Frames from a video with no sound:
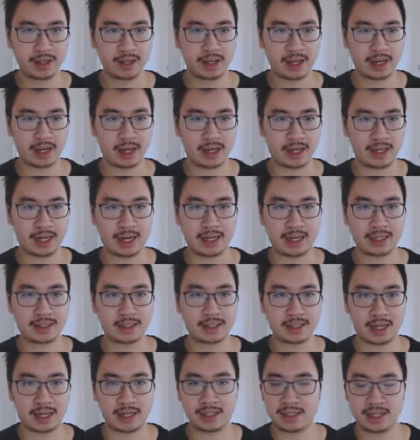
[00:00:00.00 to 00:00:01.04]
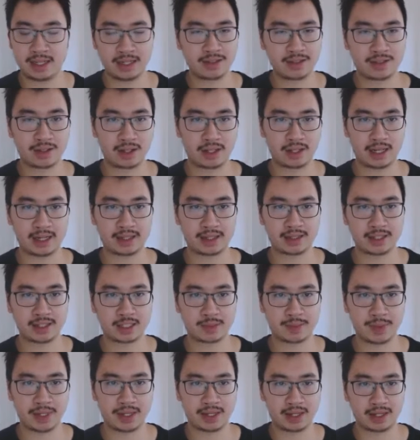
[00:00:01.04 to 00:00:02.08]
and I tend to like this
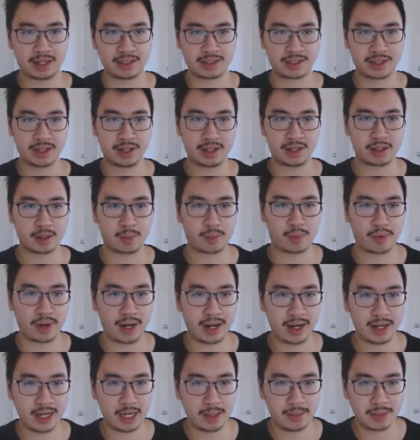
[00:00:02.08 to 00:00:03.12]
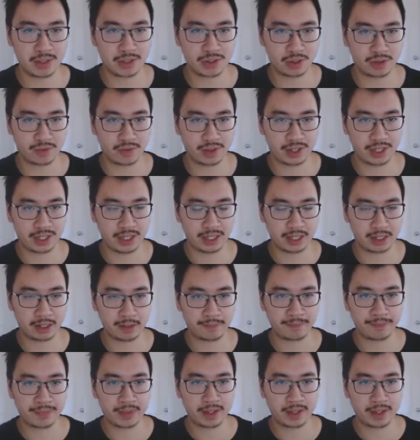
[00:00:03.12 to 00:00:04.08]
because the brand name is over here.